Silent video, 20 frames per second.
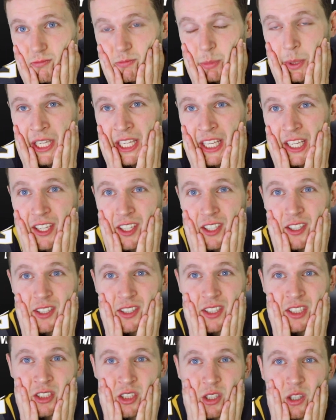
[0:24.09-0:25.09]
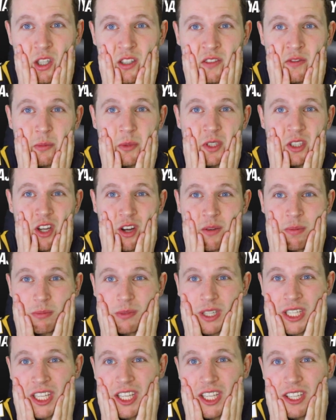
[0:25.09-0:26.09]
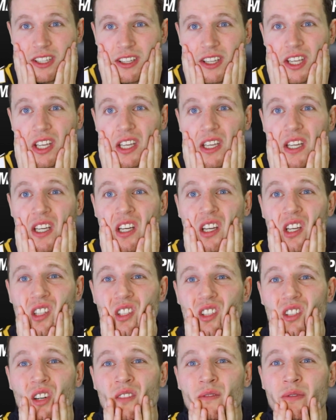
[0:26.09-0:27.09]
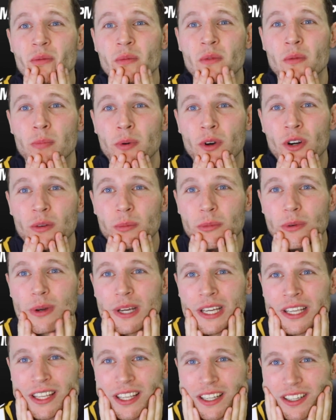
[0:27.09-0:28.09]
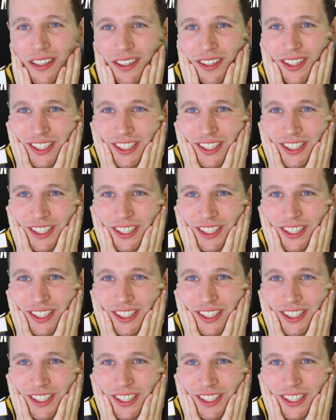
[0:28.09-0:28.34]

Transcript: My hair is gone from the top of my head, it's gone from the bottom of my head.